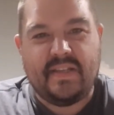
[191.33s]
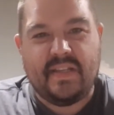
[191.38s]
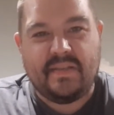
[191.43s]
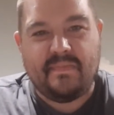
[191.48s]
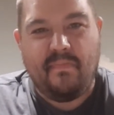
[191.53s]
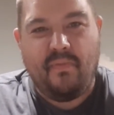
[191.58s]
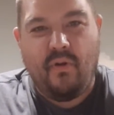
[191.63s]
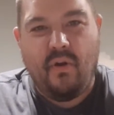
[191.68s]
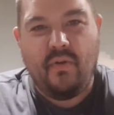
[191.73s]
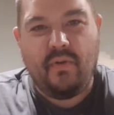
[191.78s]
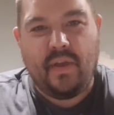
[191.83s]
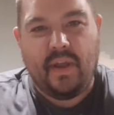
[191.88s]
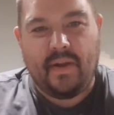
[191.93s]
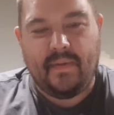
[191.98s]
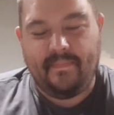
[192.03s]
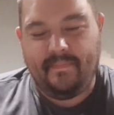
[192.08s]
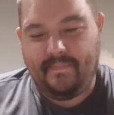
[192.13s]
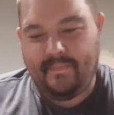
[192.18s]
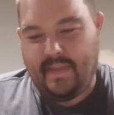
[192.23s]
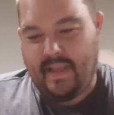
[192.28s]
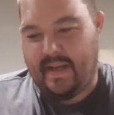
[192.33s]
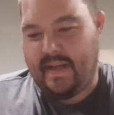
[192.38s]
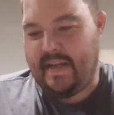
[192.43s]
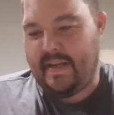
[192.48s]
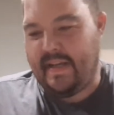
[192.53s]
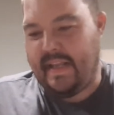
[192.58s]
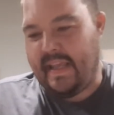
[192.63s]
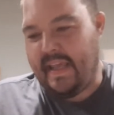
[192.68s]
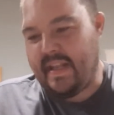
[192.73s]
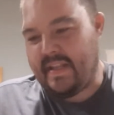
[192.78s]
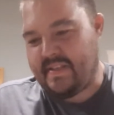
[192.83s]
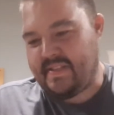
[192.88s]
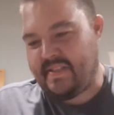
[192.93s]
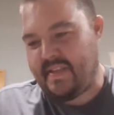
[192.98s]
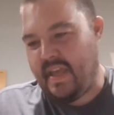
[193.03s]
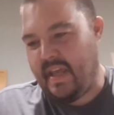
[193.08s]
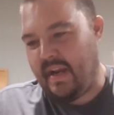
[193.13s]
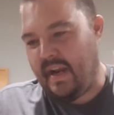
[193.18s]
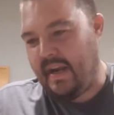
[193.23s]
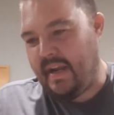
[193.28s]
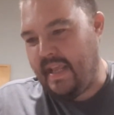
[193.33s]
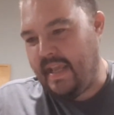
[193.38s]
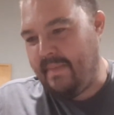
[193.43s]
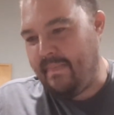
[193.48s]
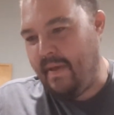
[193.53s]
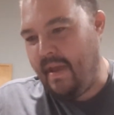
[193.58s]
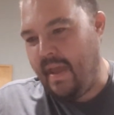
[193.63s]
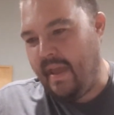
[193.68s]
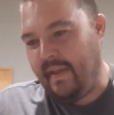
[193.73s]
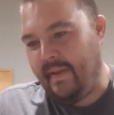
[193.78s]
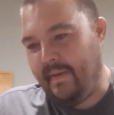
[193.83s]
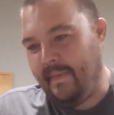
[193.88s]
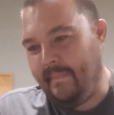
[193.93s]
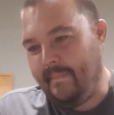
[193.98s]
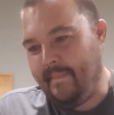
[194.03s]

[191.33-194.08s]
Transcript: is broken. I need to get a set on eBay.